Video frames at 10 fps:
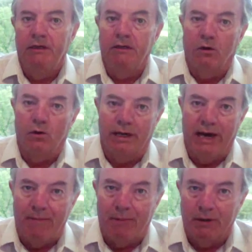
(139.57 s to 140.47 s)
Lower
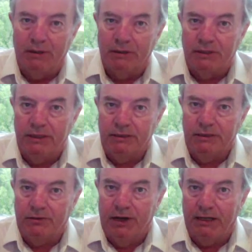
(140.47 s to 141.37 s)
capital is, is
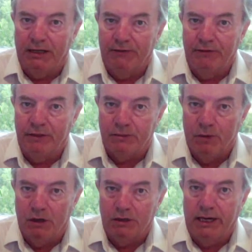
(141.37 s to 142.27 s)
attractive in the
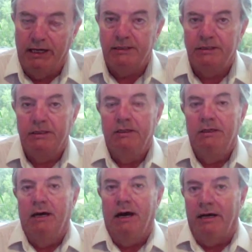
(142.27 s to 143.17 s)
smaller case
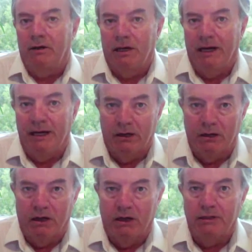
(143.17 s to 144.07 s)
higher
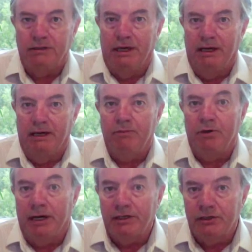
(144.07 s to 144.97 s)
IRRs and
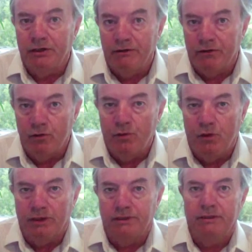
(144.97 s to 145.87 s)
production and
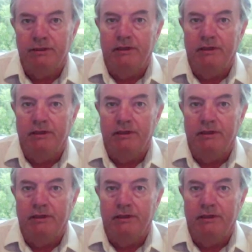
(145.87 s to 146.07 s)
throughput is,